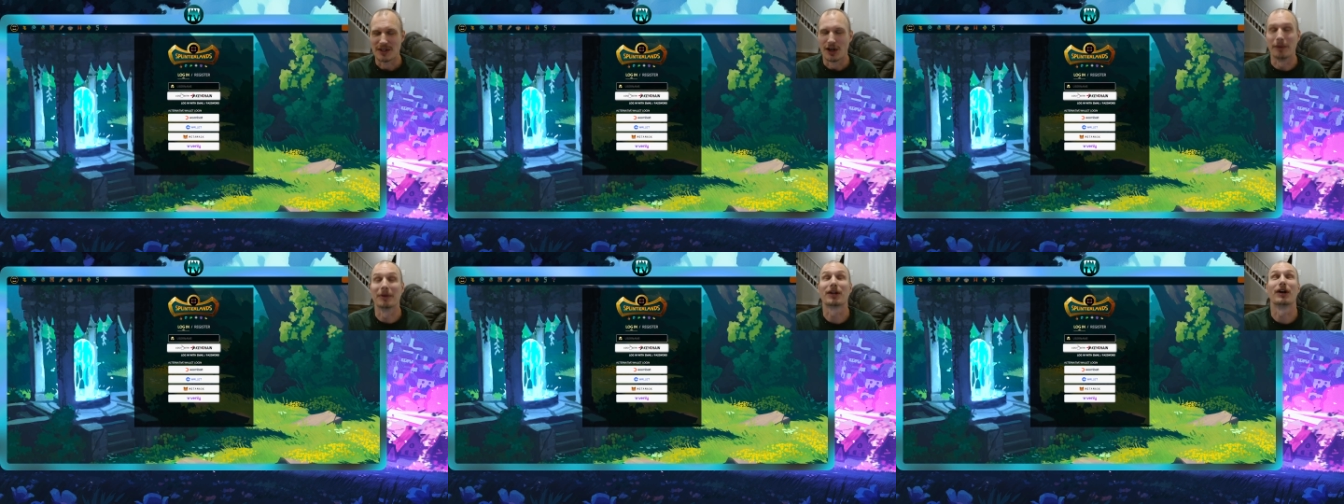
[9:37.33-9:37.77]

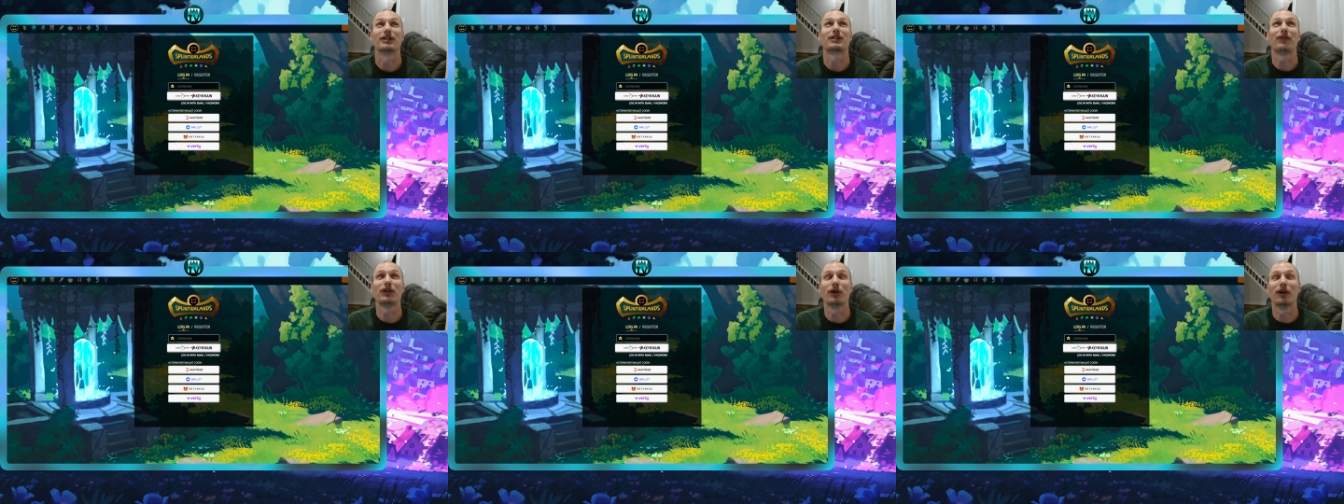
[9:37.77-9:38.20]
Oh my gosh,
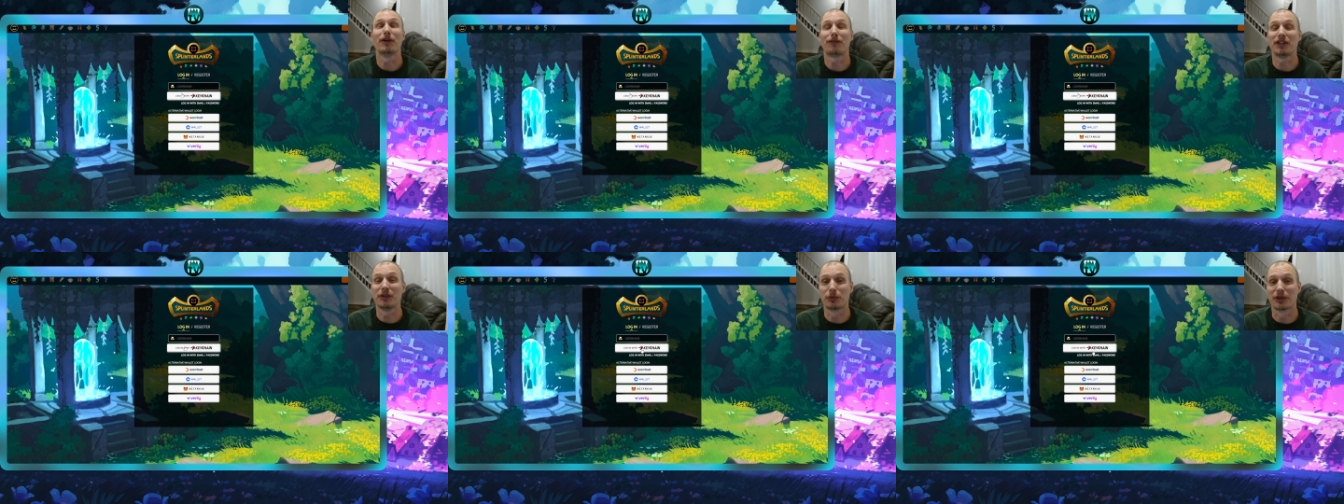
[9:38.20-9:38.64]
if he
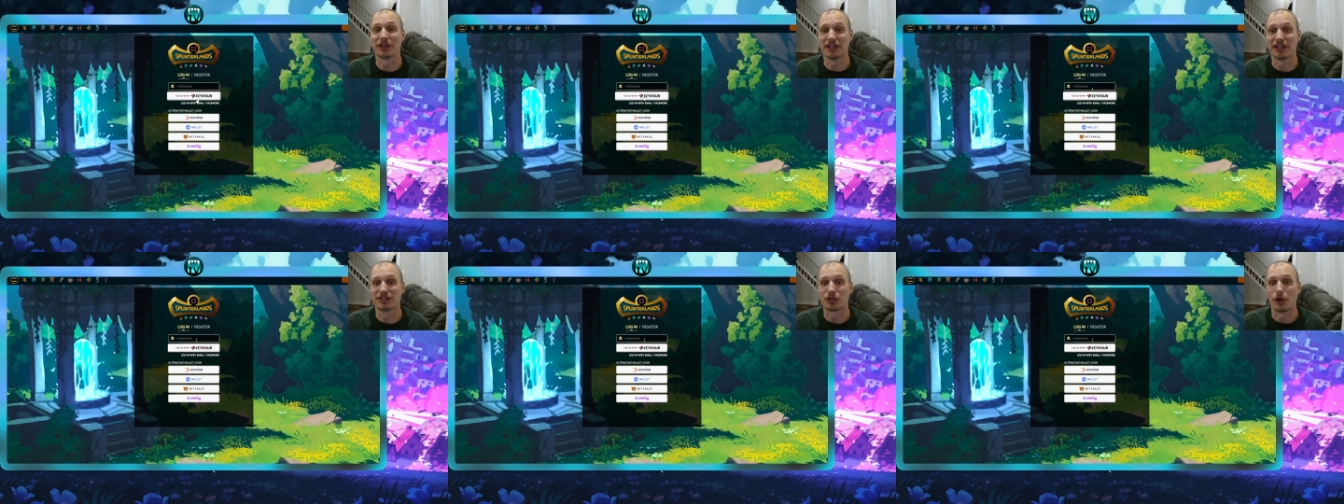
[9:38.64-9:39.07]
if he really
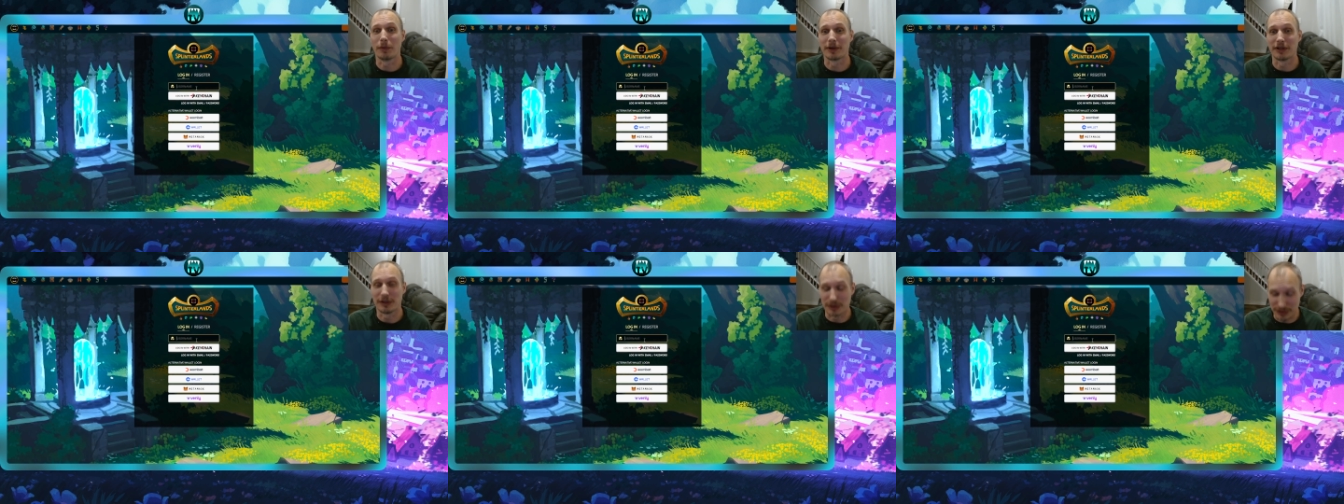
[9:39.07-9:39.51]
does open
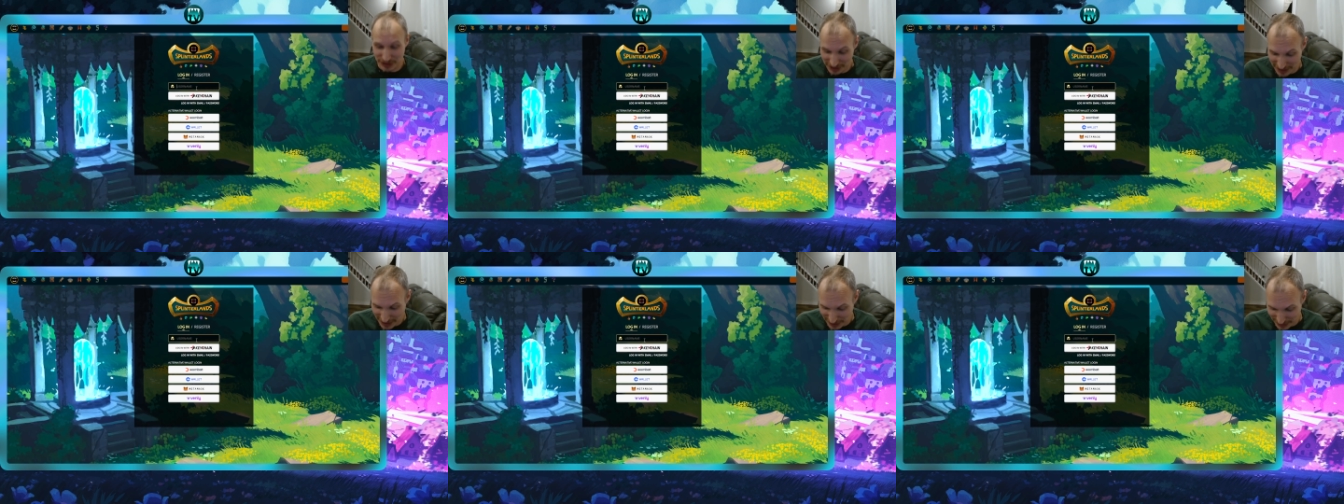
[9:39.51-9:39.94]
an Usut
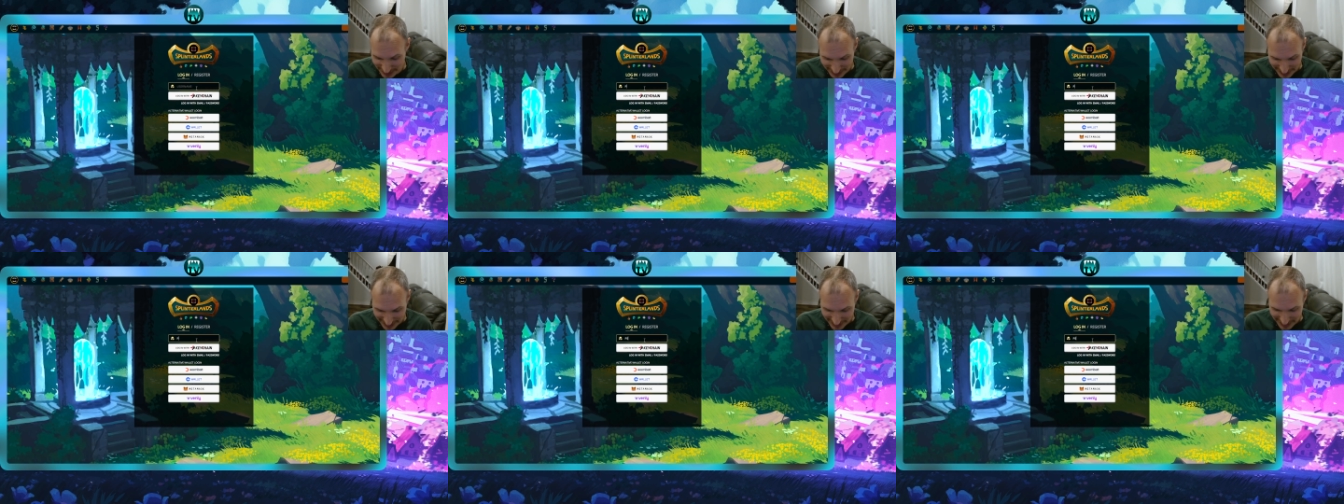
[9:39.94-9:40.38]
now,
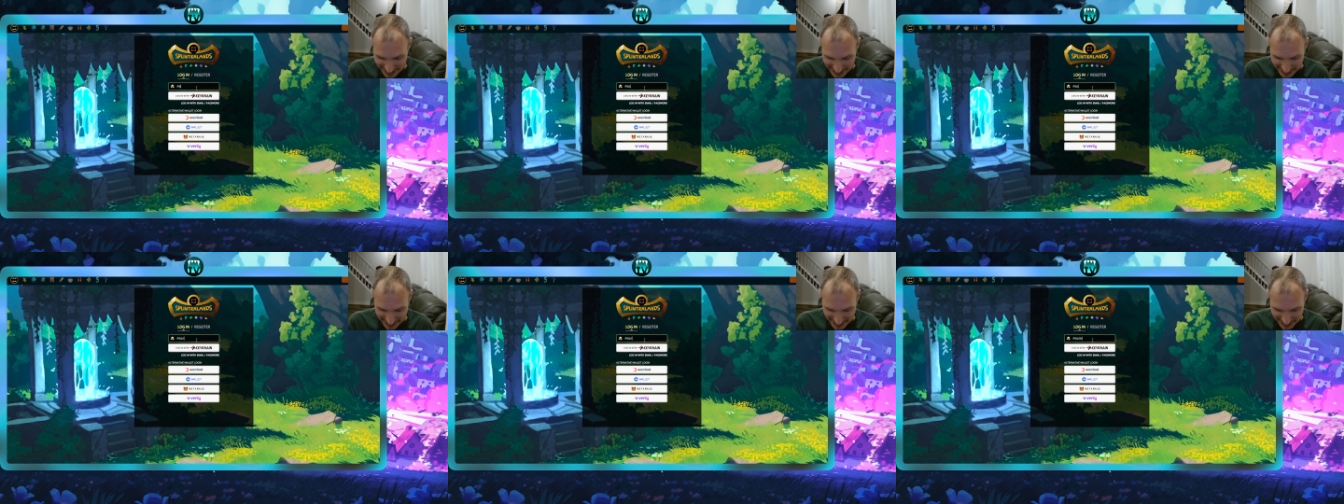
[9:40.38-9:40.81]

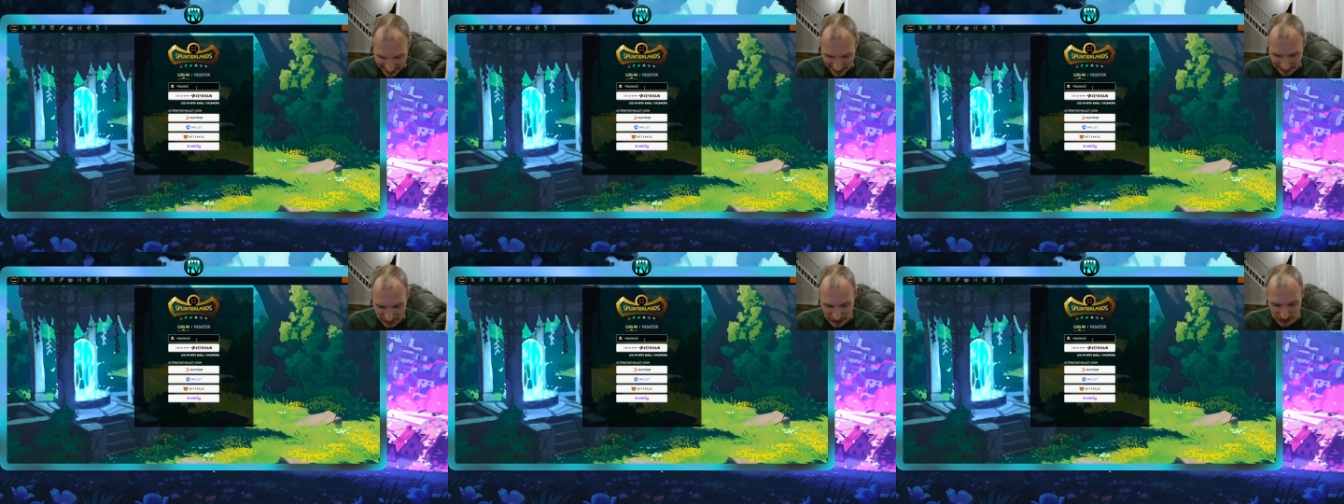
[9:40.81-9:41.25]

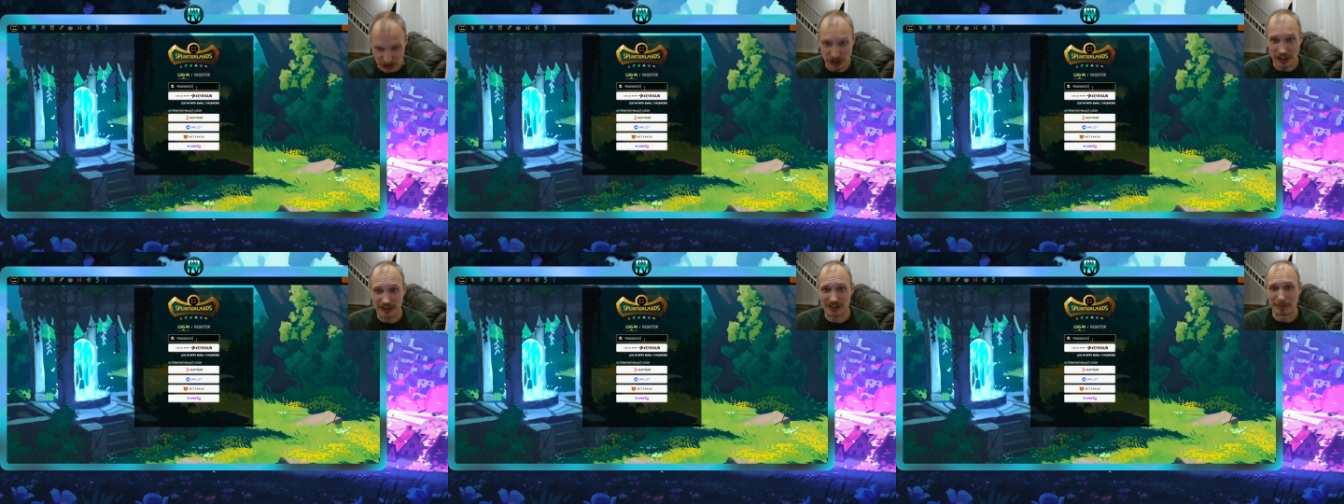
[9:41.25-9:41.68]
I've just
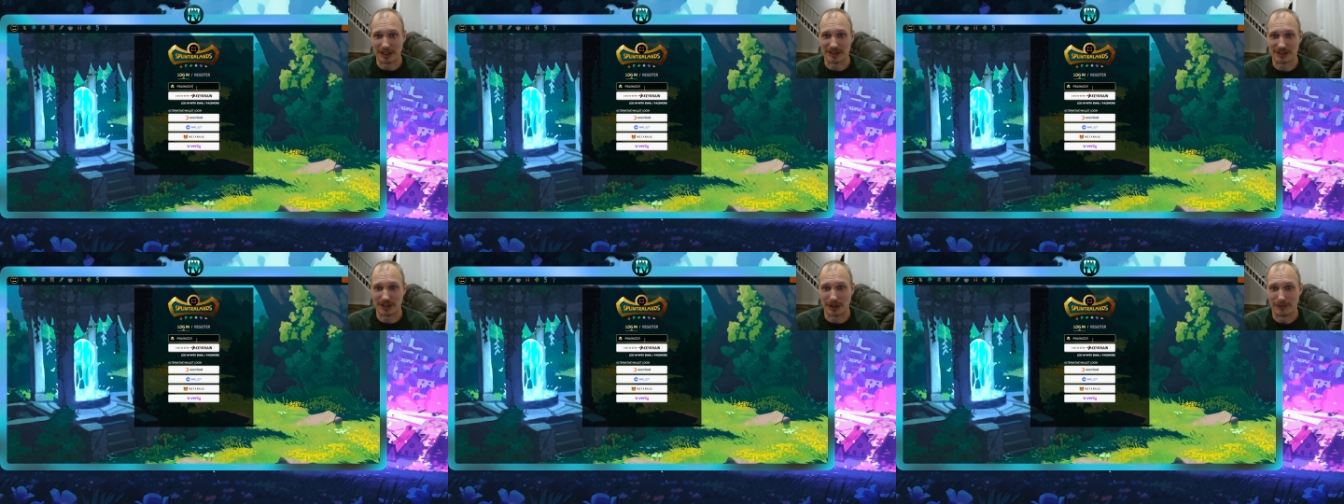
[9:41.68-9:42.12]
jinxed
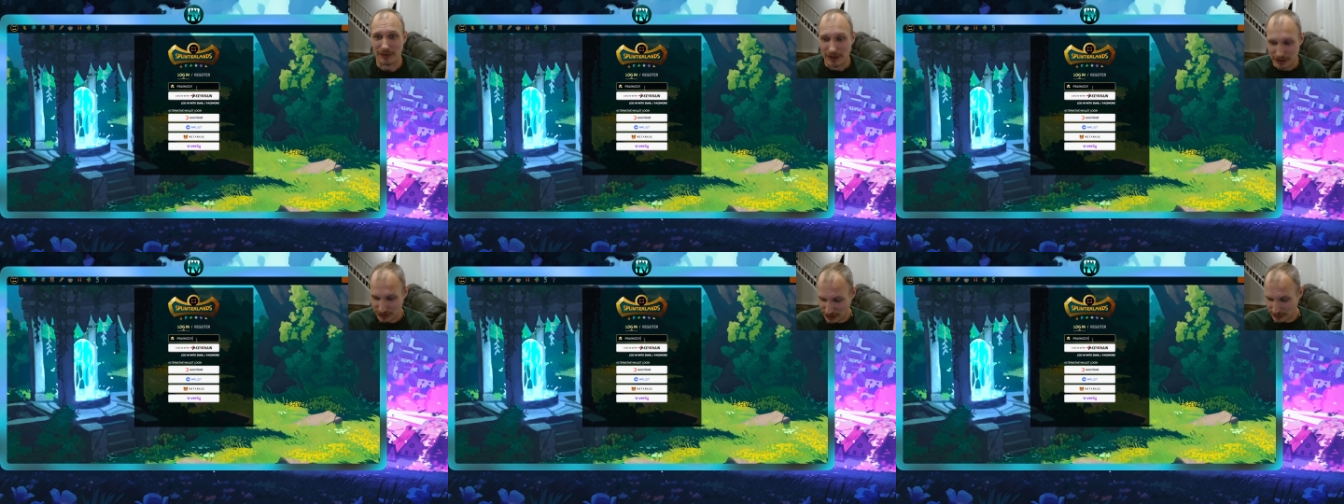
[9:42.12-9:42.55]
myself.
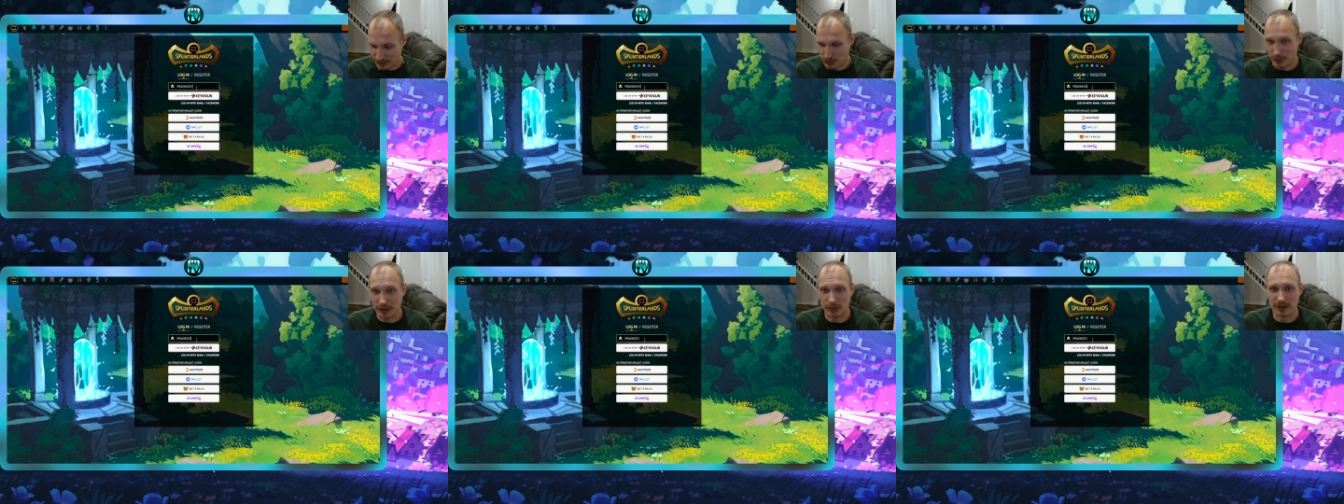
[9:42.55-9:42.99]
Silence
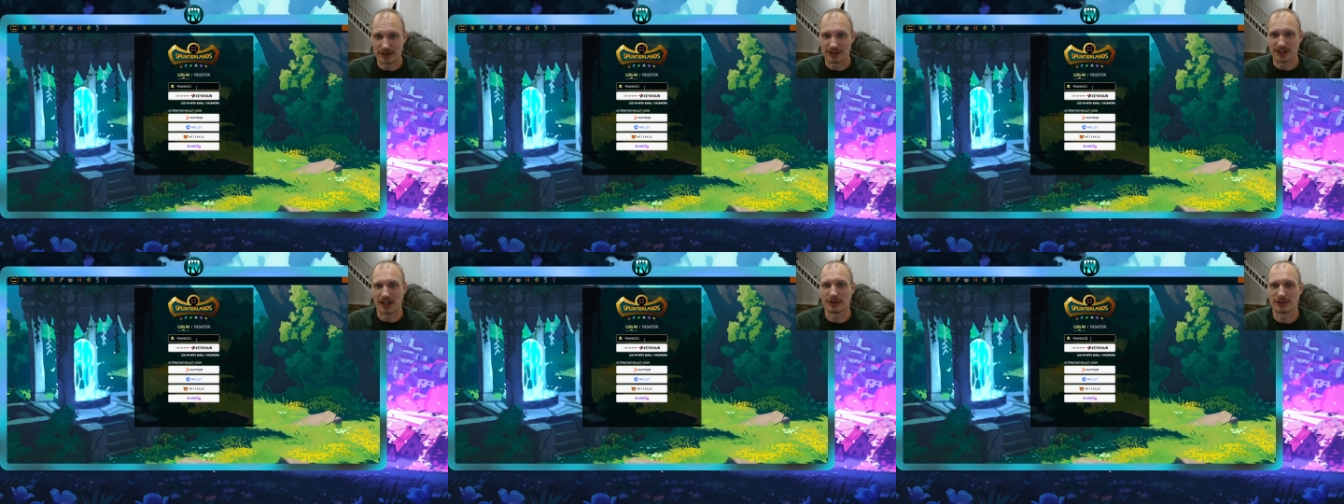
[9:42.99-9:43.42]
21,
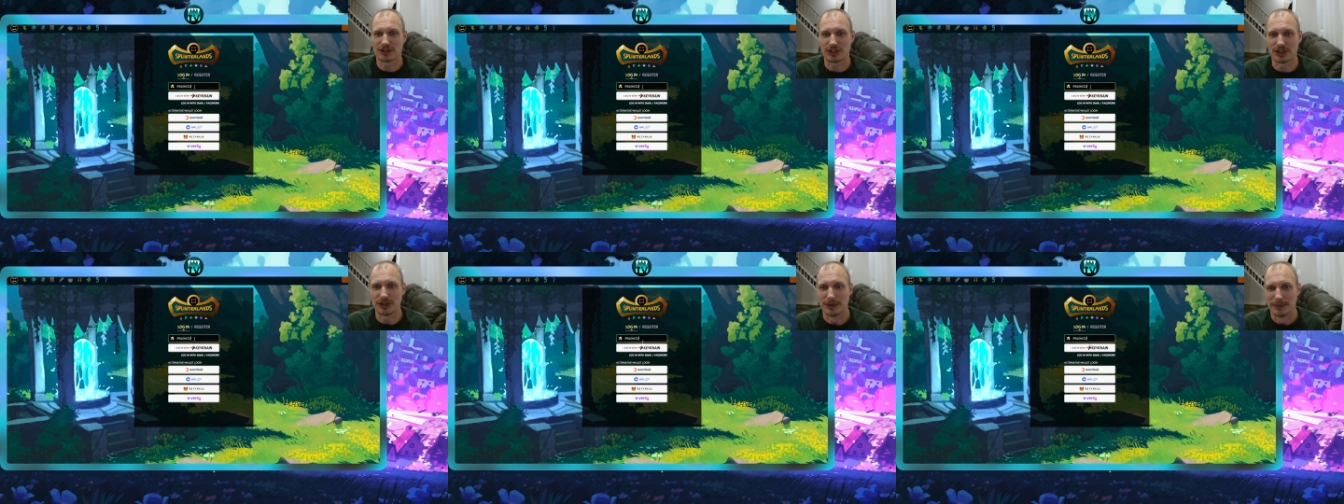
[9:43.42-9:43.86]
silence
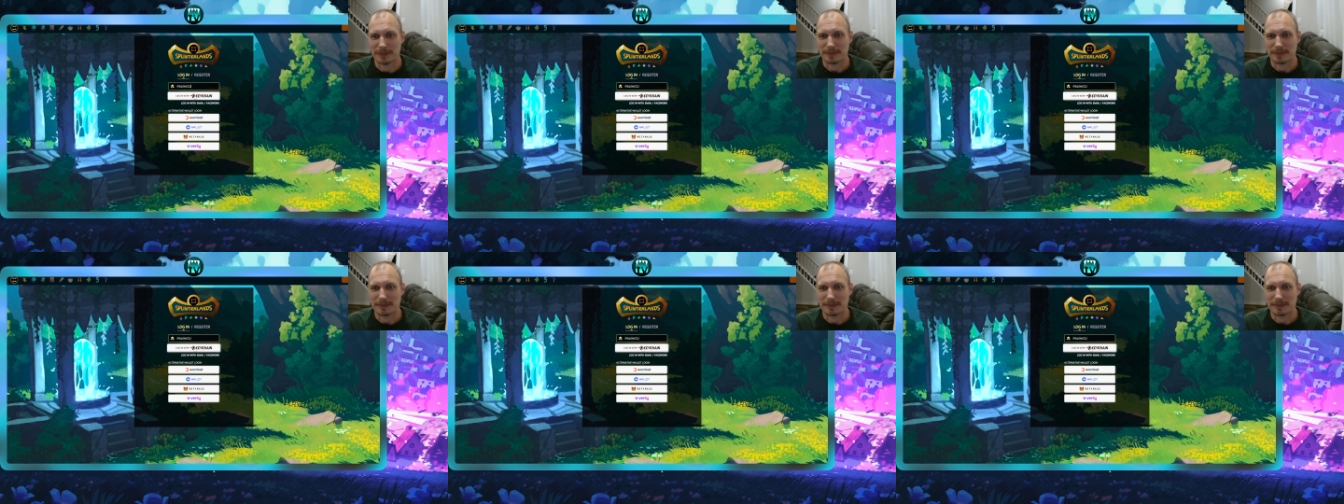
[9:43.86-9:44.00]
2.